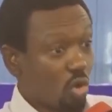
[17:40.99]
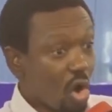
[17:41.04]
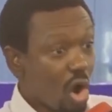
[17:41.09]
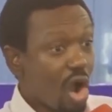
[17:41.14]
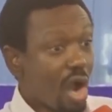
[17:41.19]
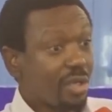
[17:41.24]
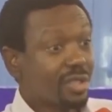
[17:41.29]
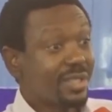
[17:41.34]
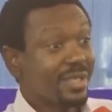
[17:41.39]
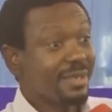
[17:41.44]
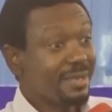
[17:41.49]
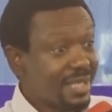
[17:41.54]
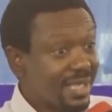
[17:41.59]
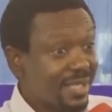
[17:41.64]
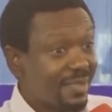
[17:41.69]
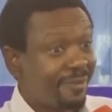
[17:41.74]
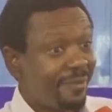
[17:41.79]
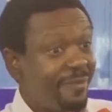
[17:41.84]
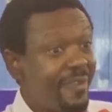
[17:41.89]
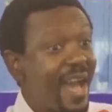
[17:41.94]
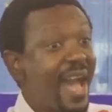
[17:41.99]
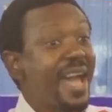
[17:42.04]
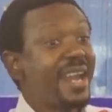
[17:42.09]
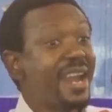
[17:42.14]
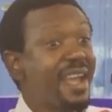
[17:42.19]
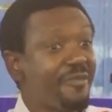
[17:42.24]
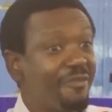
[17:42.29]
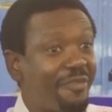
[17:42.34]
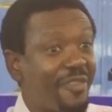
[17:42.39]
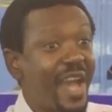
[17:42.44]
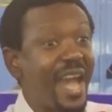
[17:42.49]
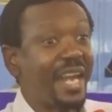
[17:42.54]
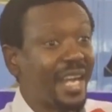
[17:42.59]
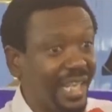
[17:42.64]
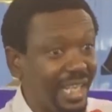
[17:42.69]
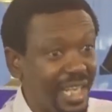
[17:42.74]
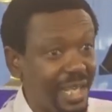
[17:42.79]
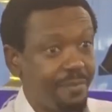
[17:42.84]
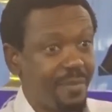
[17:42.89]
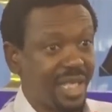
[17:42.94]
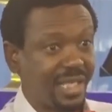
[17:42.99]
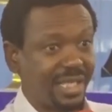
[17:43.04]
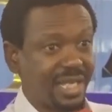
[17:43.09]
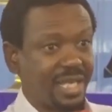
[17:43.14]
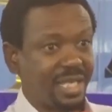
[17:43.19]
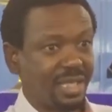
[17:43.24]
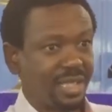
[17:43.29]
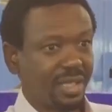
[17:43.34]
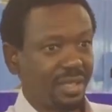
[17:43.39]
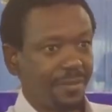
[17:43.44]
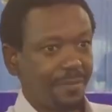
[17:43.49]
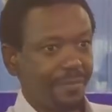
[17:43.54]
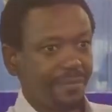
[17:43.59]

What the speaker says: God is very, very limited.